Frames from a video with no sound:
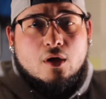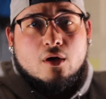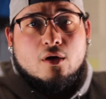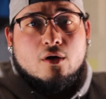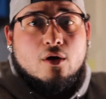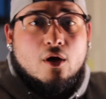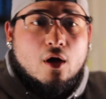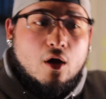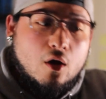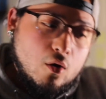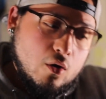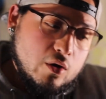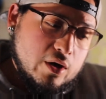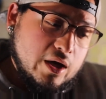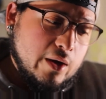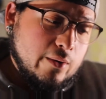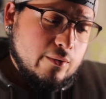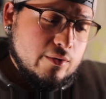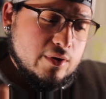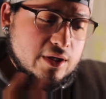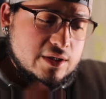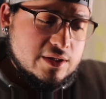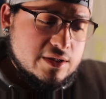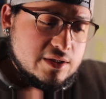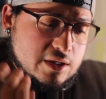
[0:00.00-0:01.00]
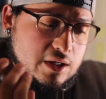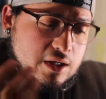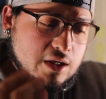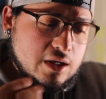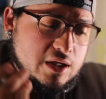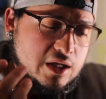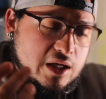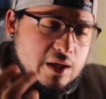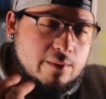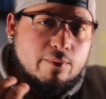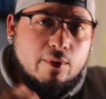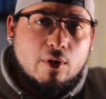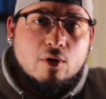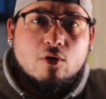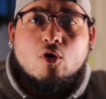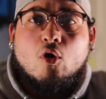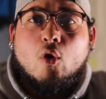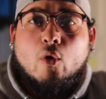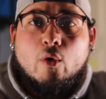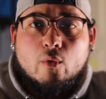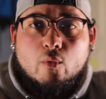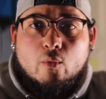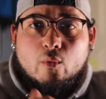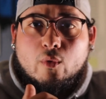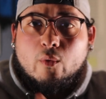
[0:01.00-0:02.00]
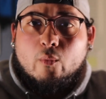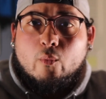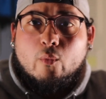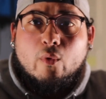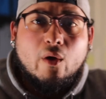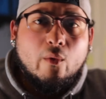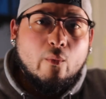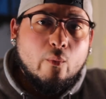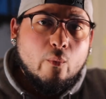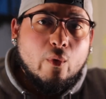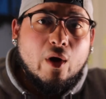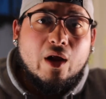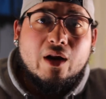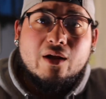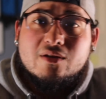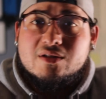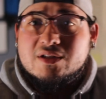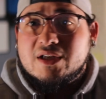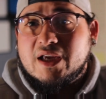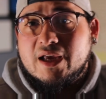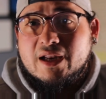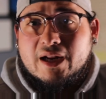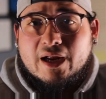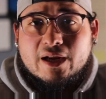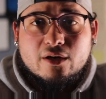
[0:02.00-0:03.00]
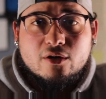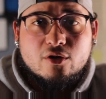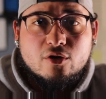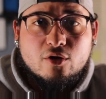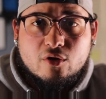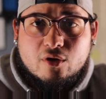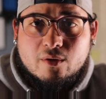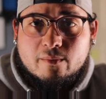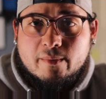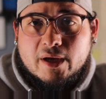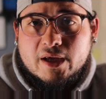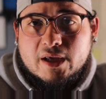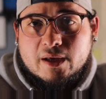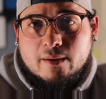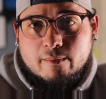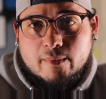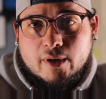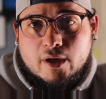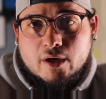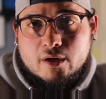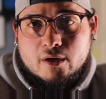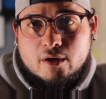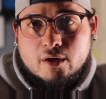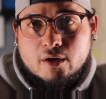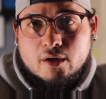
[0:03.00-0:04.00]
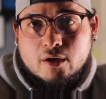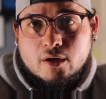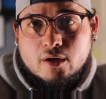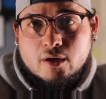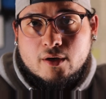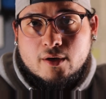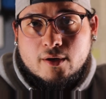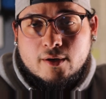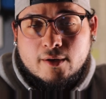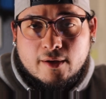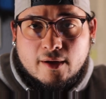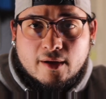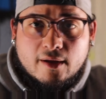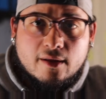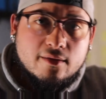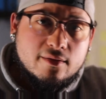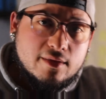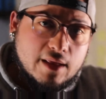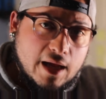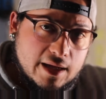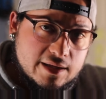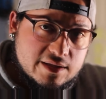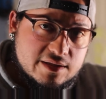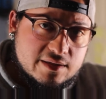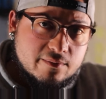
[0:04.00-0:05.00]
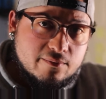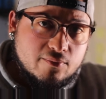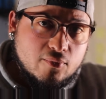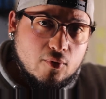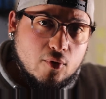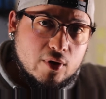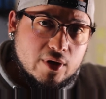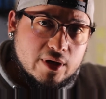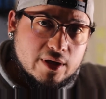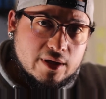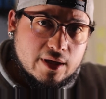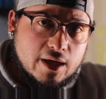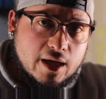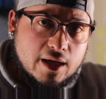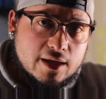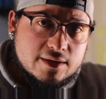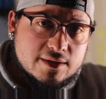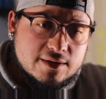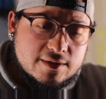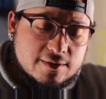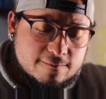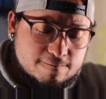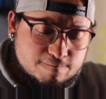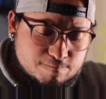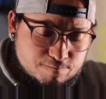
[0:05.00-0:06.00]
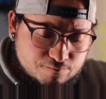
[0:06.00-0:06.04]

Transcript: No. Okay. Well, let's keep on going. What else can I do to make it better? That's important, guys.